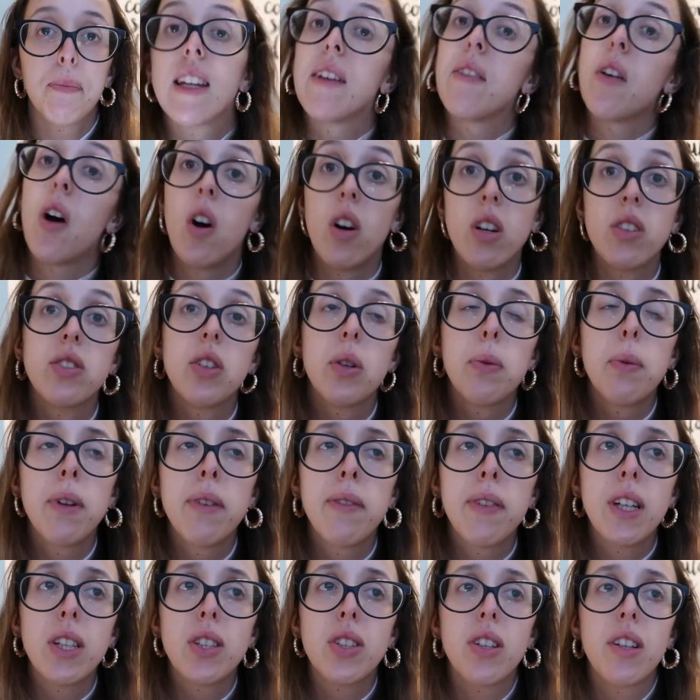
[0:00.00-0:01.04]
They've also been
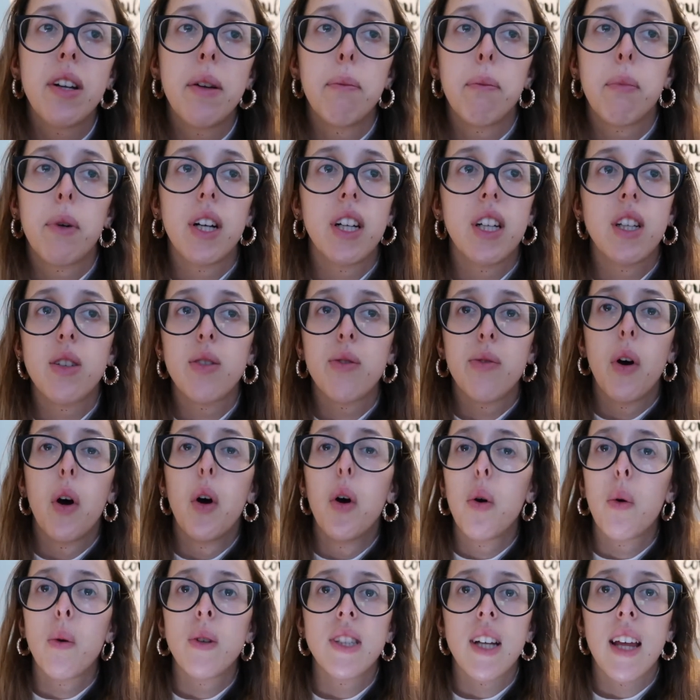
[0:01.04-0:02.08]
featured in British
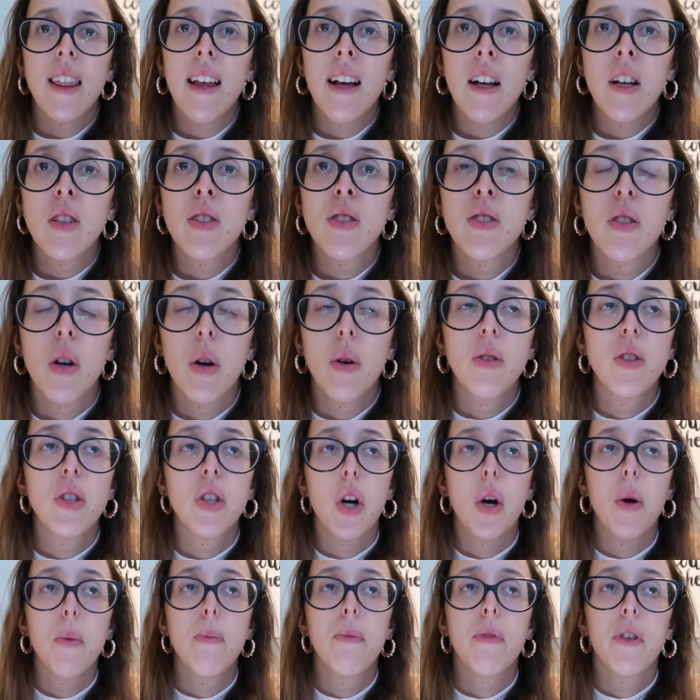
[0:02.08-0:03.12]
Vogue, which I think is so
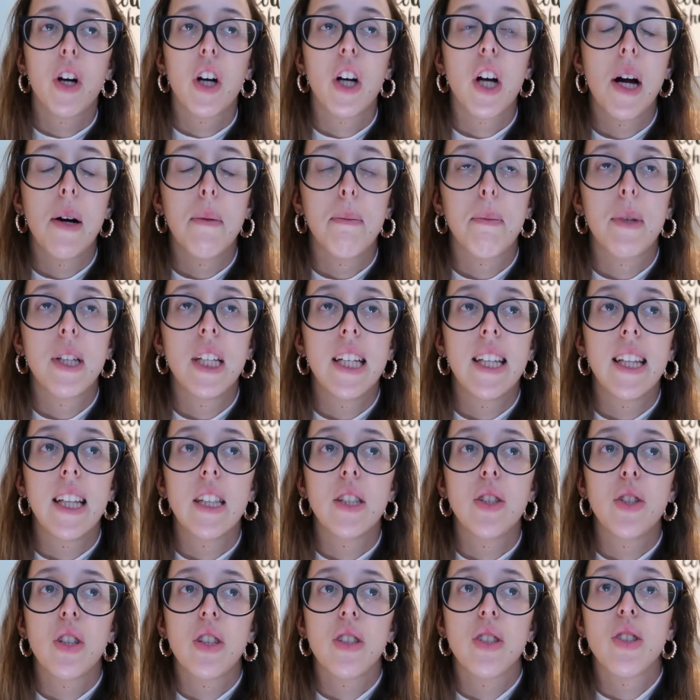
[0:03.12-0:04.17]
dope for a company
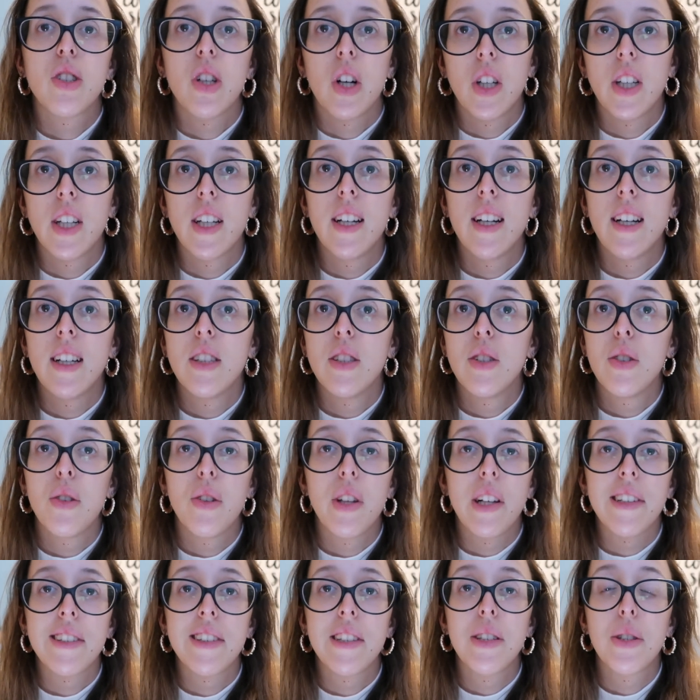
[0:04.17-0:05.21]
that just started in
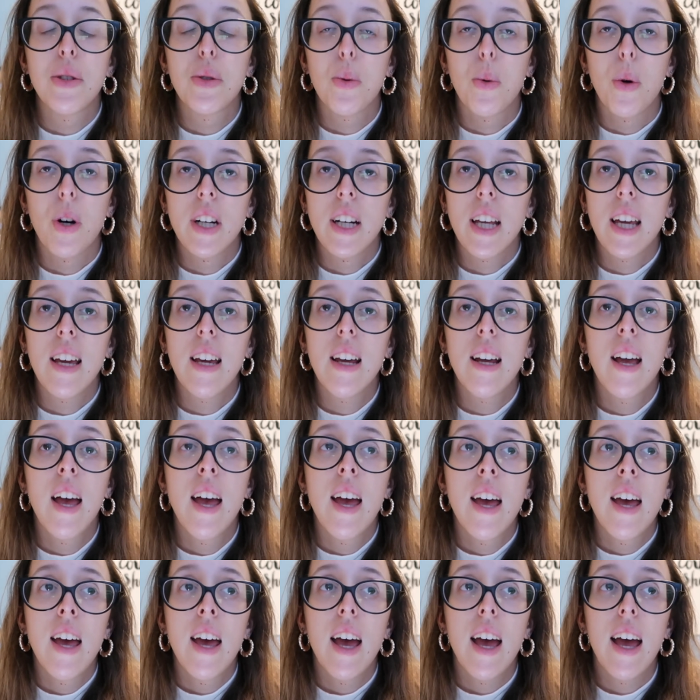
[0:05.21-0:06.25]
2020
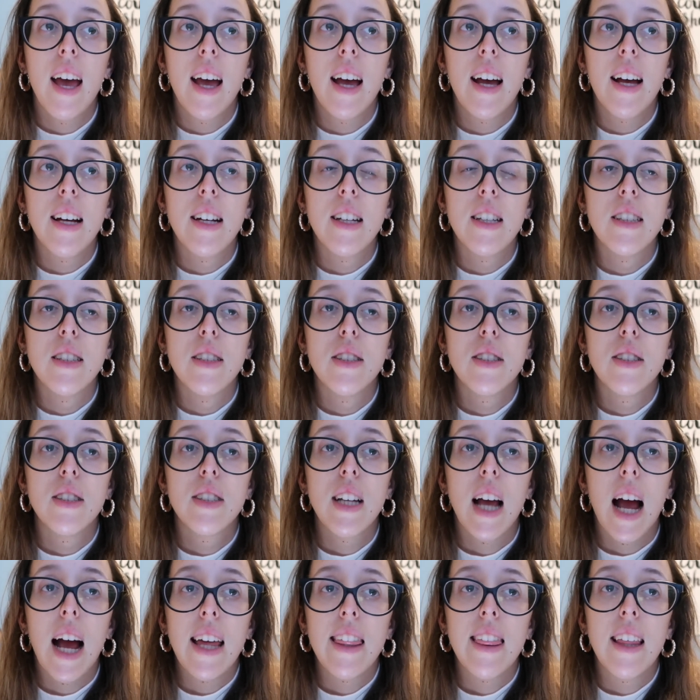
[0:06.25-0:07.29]
and
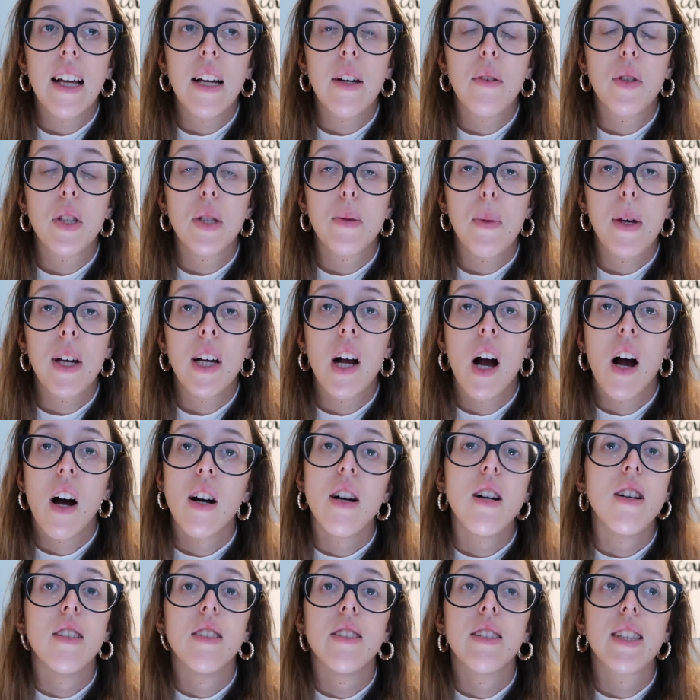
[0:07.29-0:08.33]
I think it was
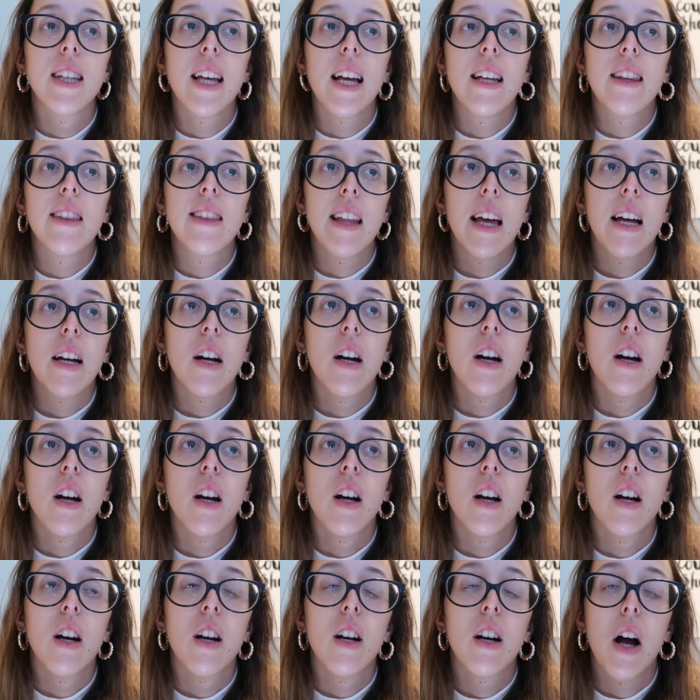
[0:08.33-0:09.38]
because like
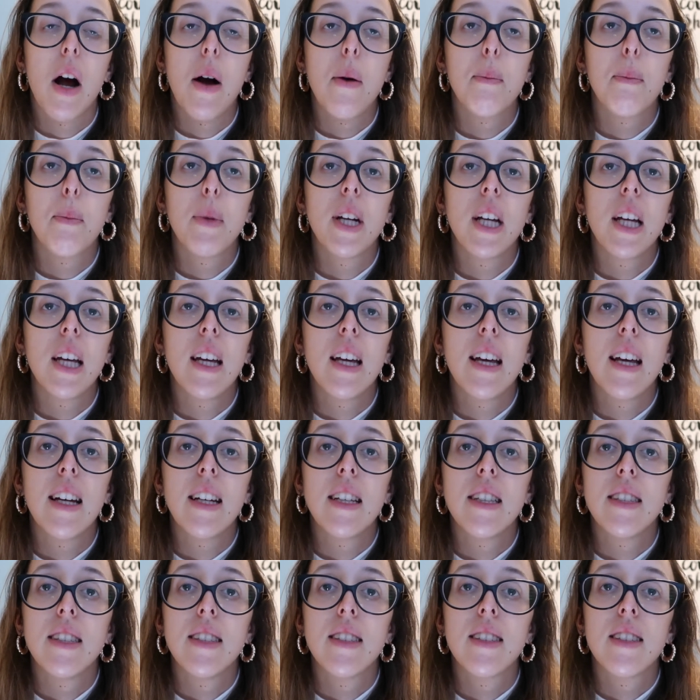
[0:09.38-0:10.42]
their company
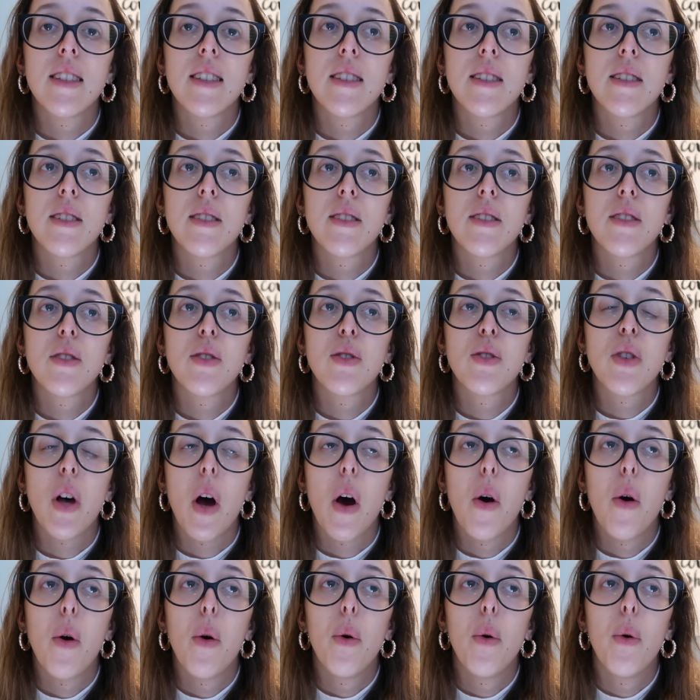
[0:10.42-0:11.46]
is
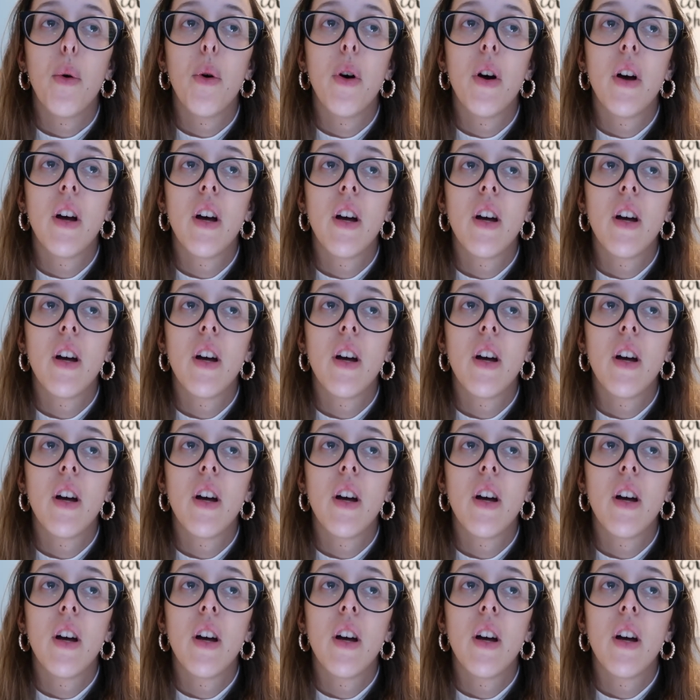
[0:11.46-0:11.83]
so